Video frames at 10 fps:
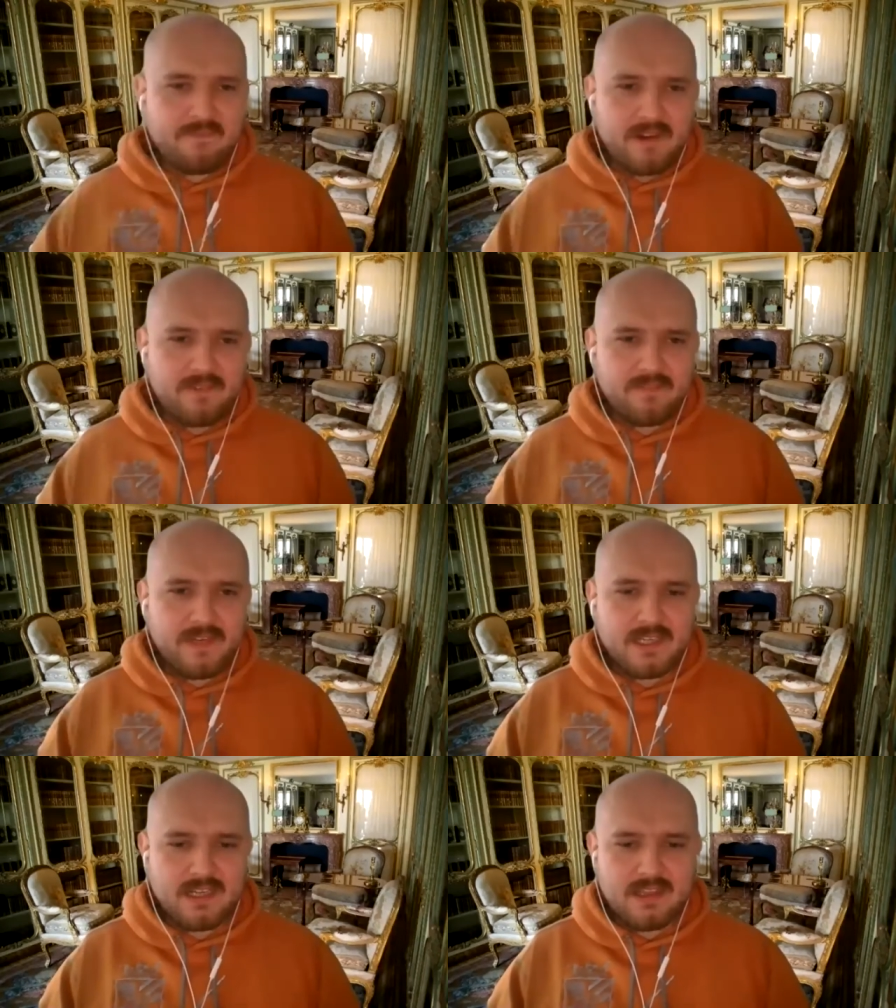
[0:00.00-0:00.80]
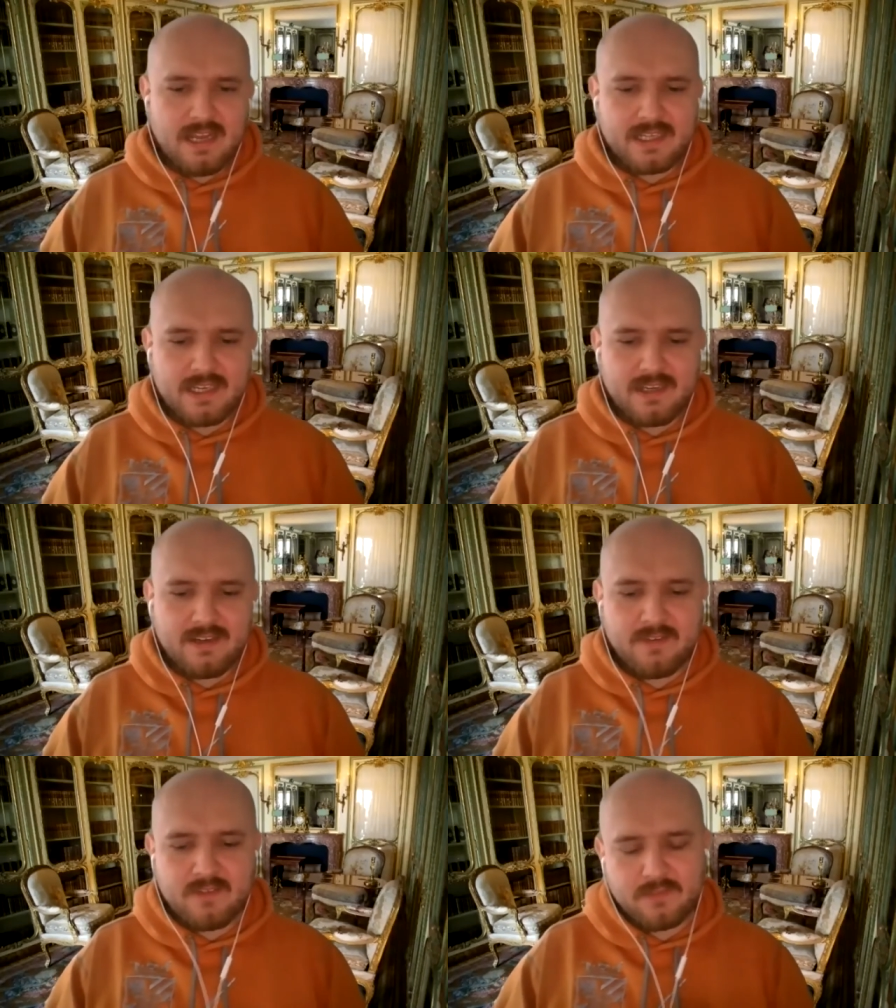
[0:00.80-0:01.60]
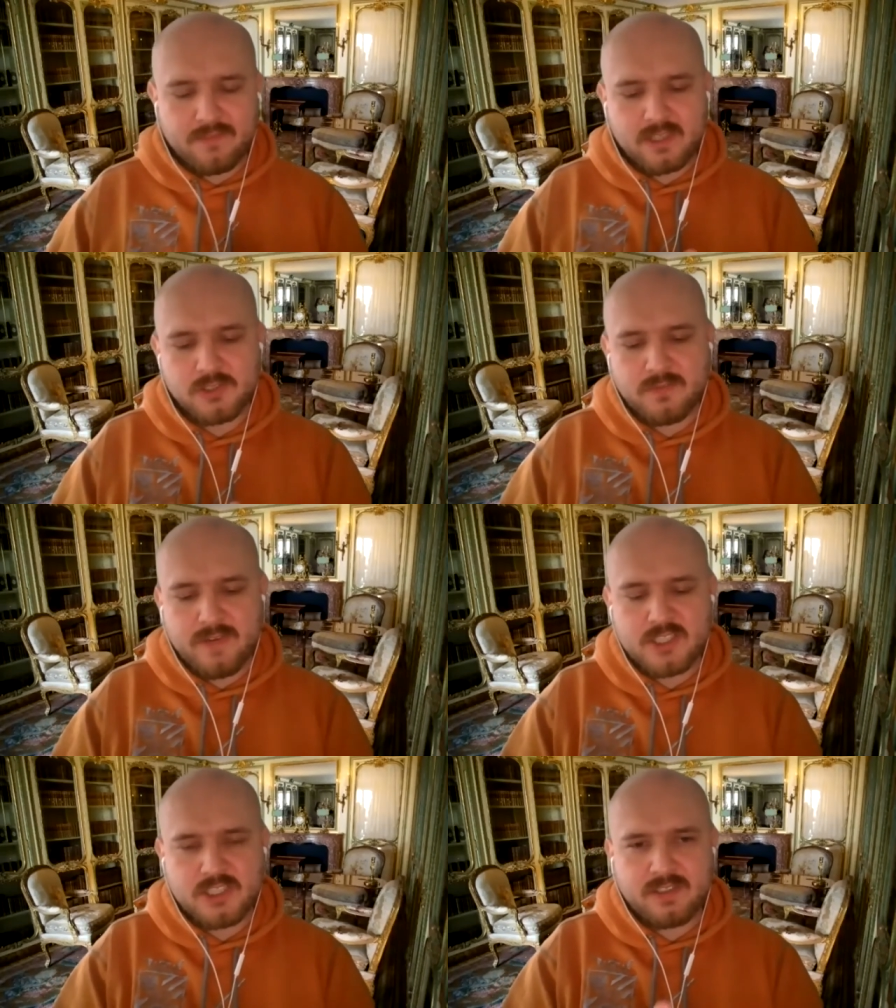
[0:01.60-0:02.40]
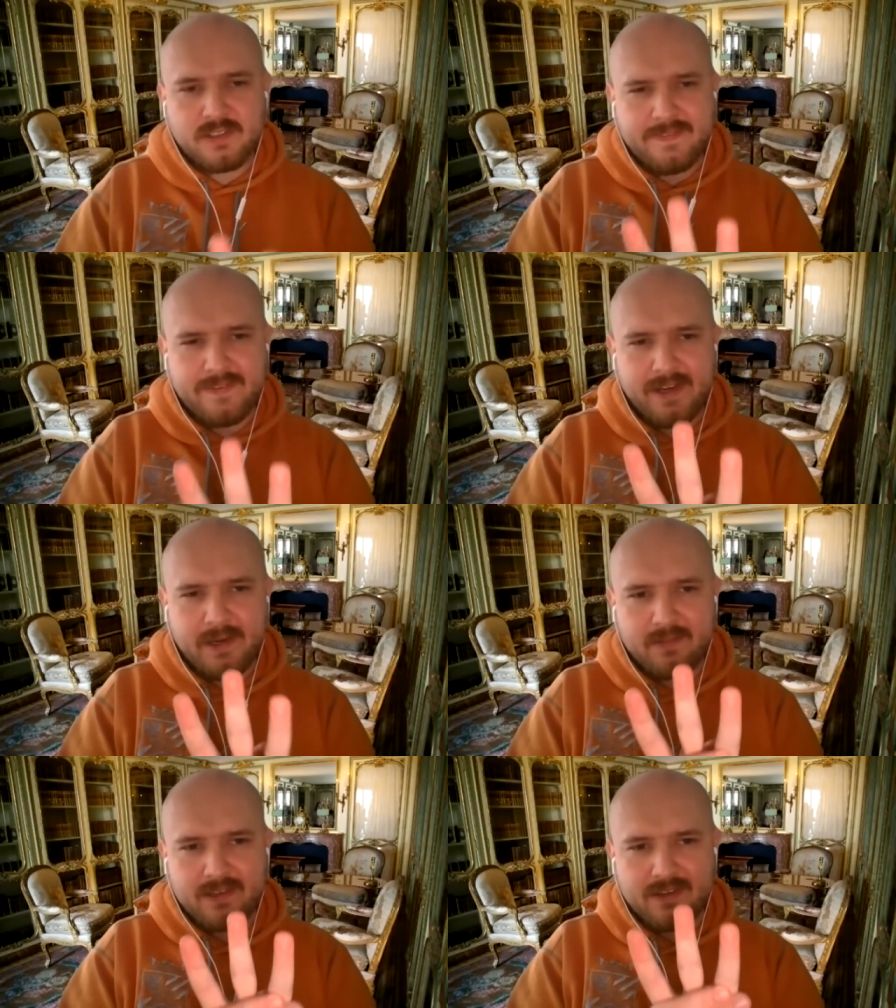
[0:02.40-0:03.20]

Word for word: I mean, uh, like Imran, because you mentioned three